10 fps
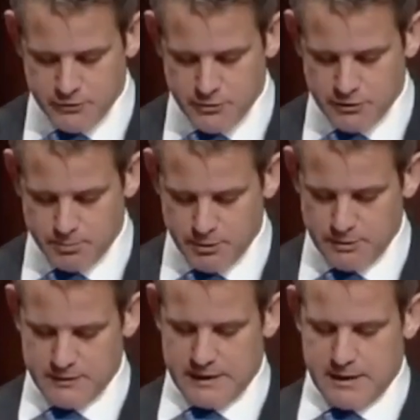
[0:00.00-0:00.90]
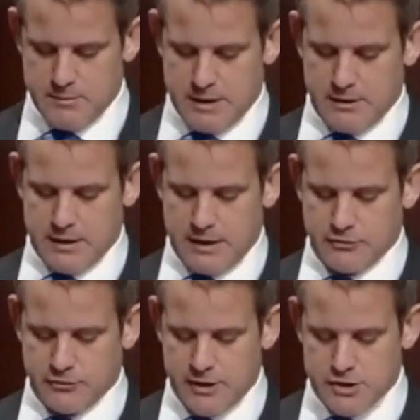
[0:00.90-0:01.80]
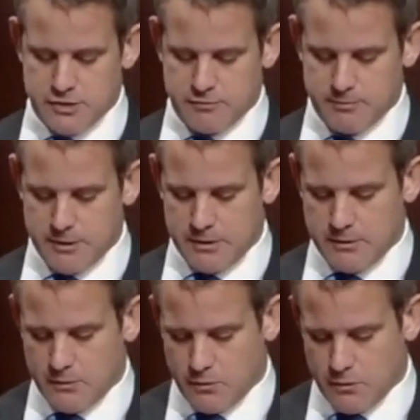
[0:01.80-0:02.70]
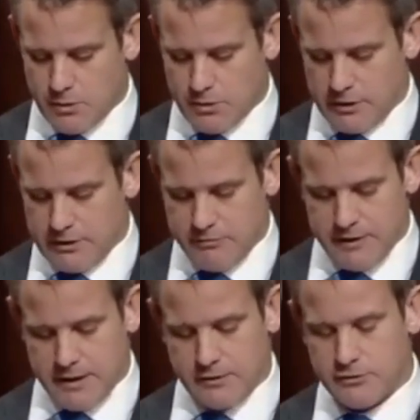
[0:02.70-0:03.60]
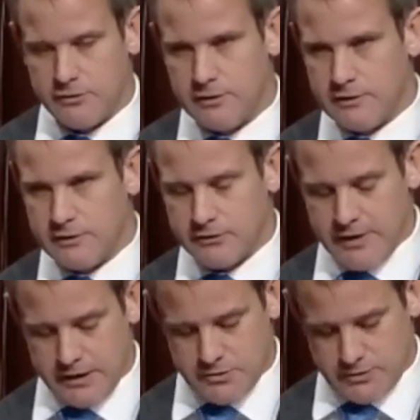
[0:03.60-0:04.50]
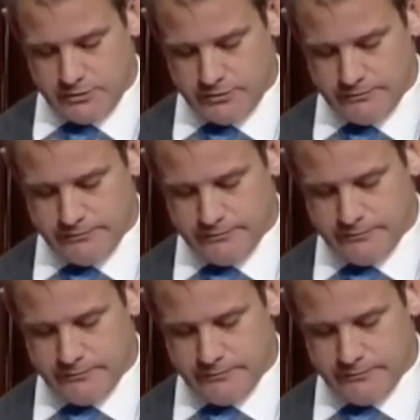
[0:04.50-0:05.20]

History has proven that American isolation from the world affairs is dangerous.